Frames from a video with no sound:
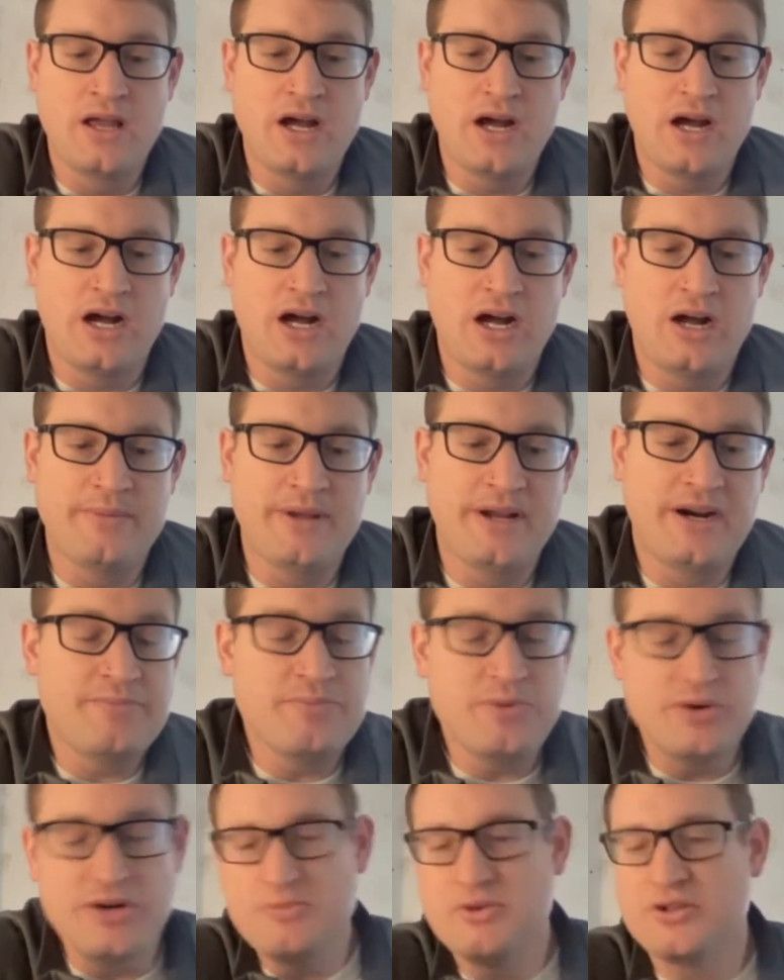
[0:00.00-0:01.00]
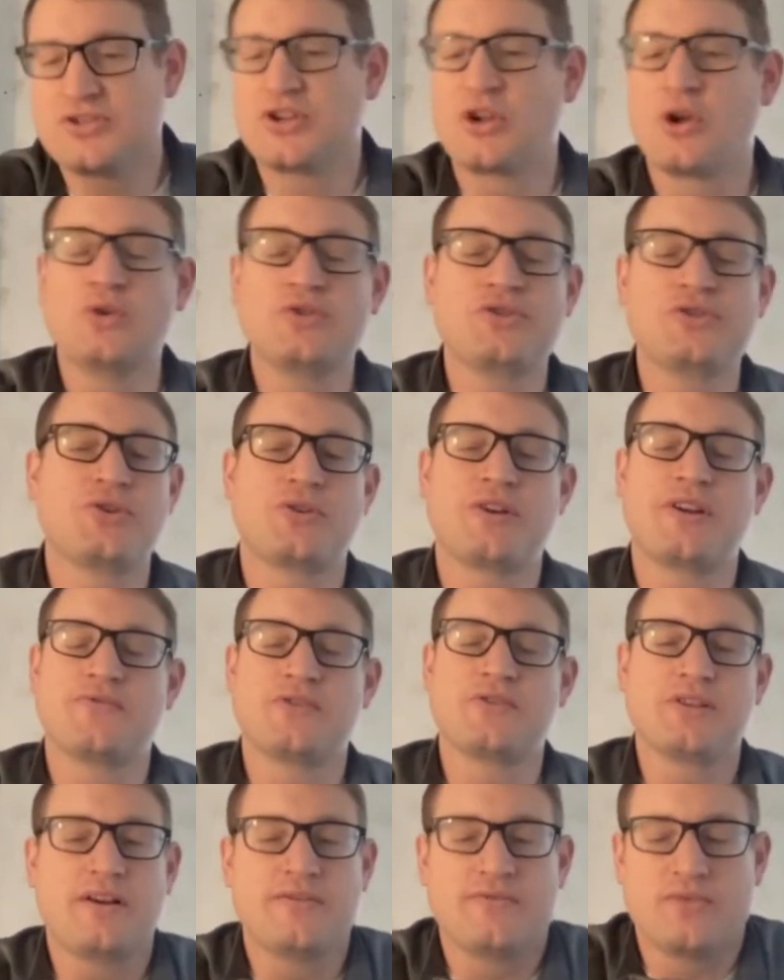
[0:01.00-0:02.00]
And I pretty much coached on
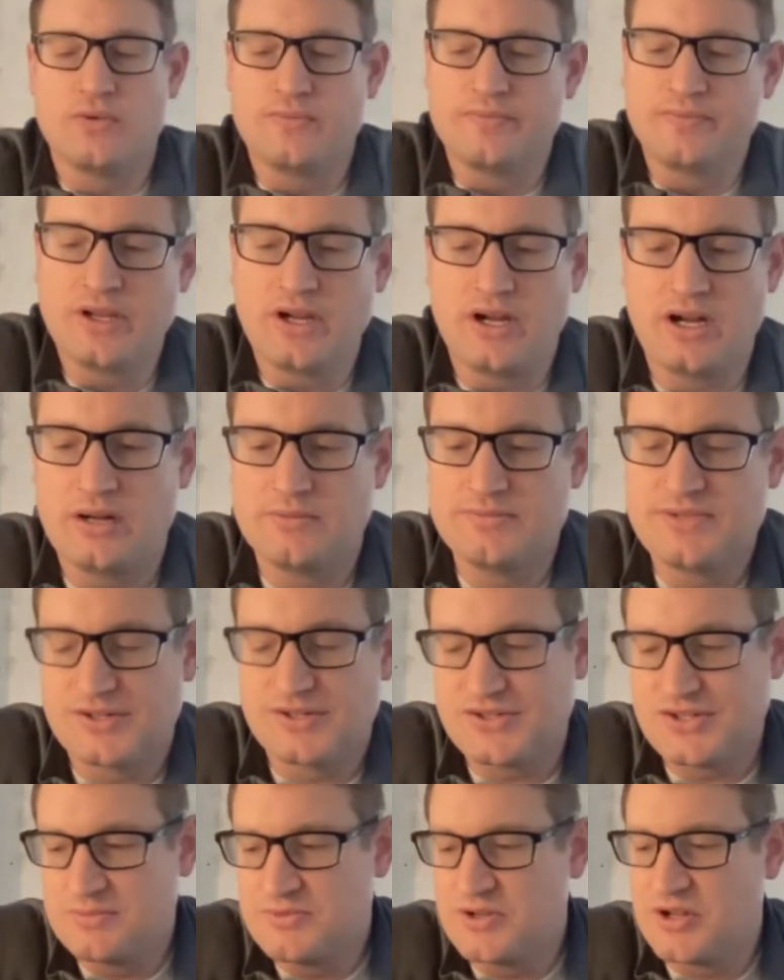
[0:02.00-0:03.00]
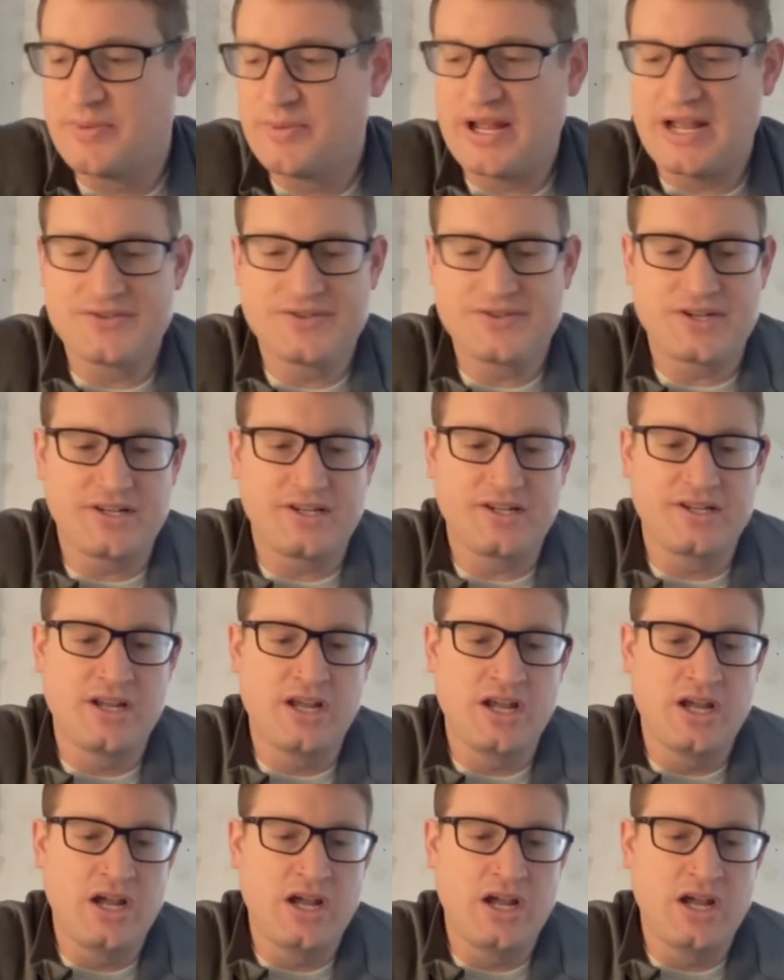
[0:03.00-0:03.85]
every level to some capacity.